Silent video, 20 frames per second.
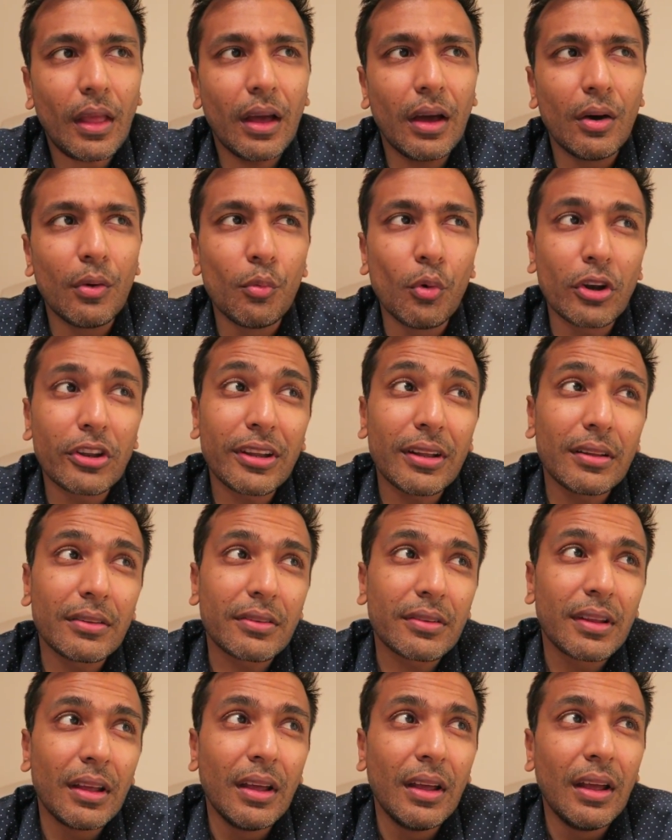What
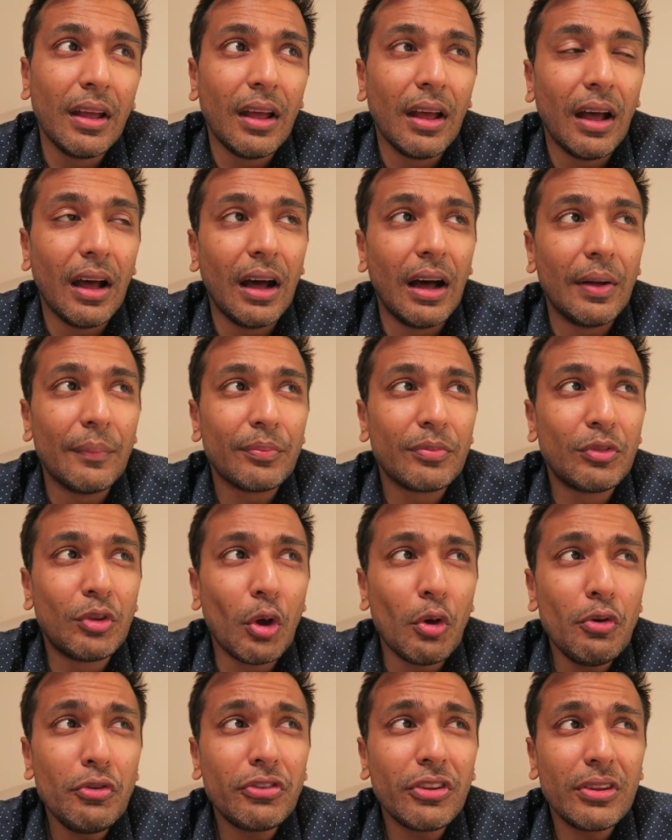else?
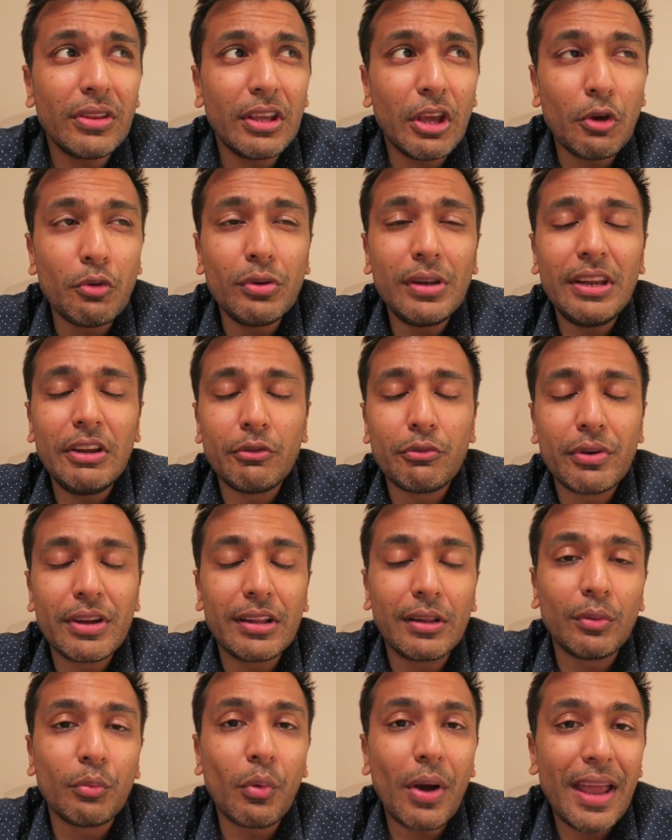Those are the only
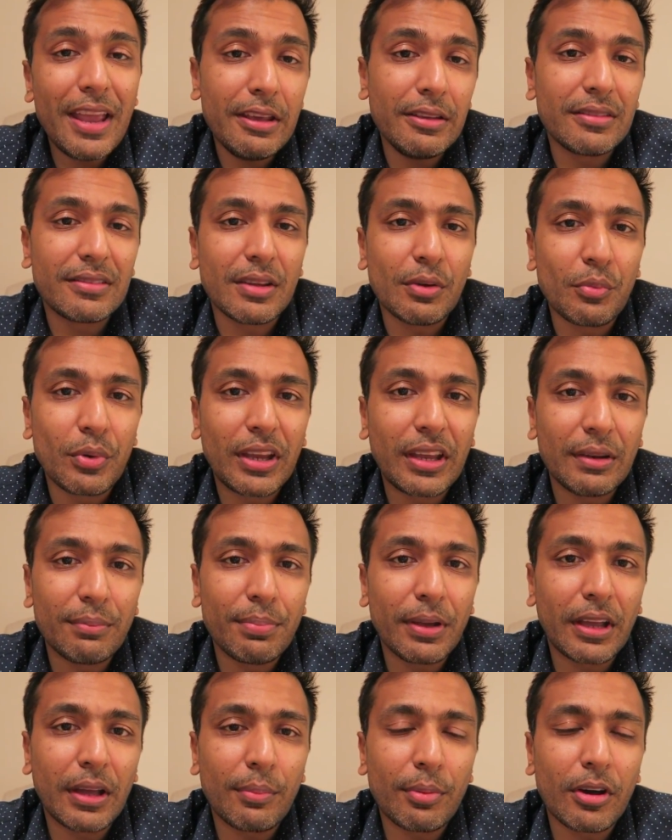real ways that we
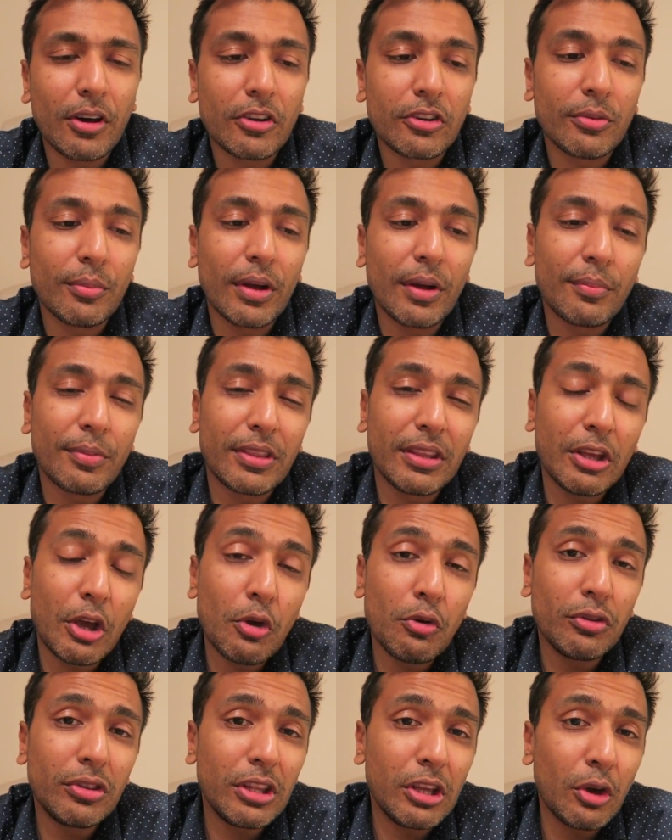can pick up
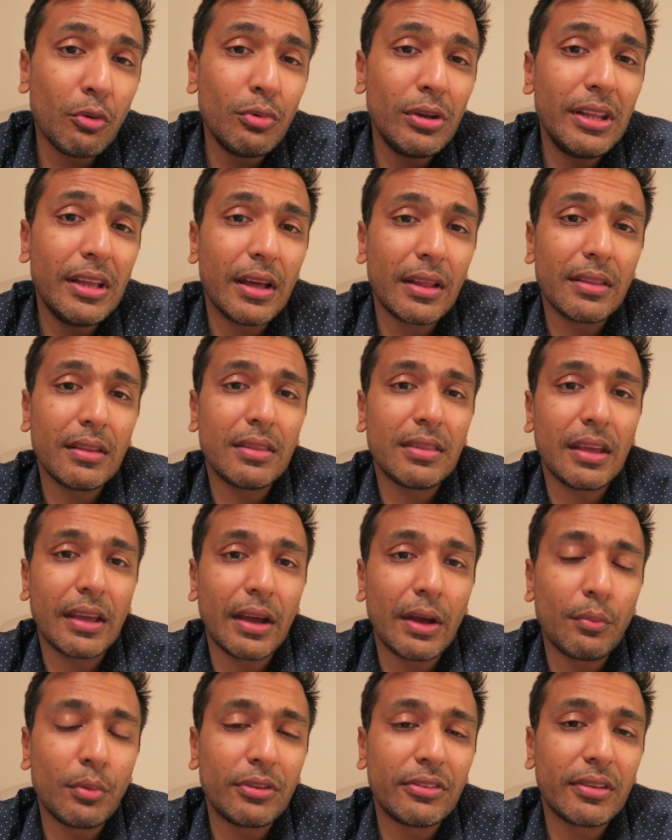cardiomyopathy. The only other
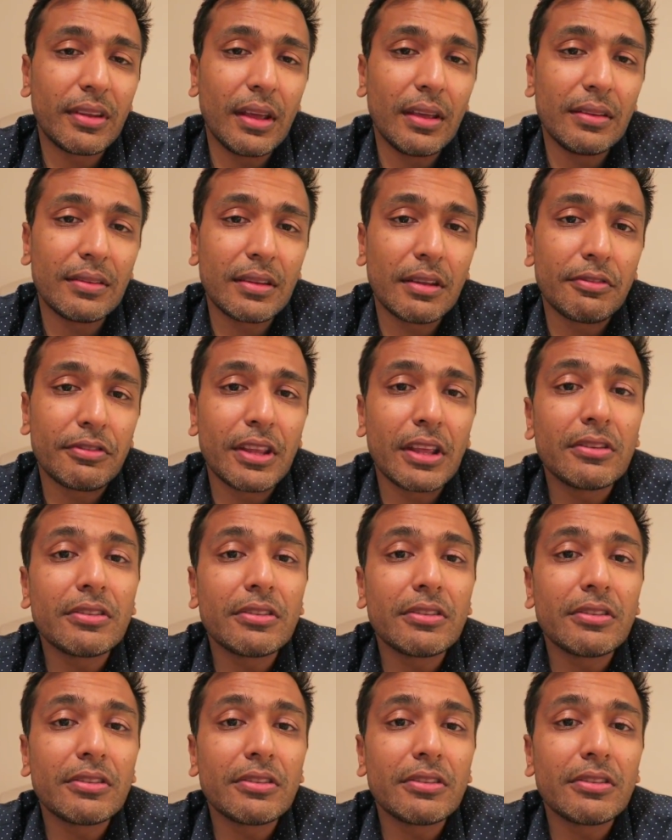thing I would say is if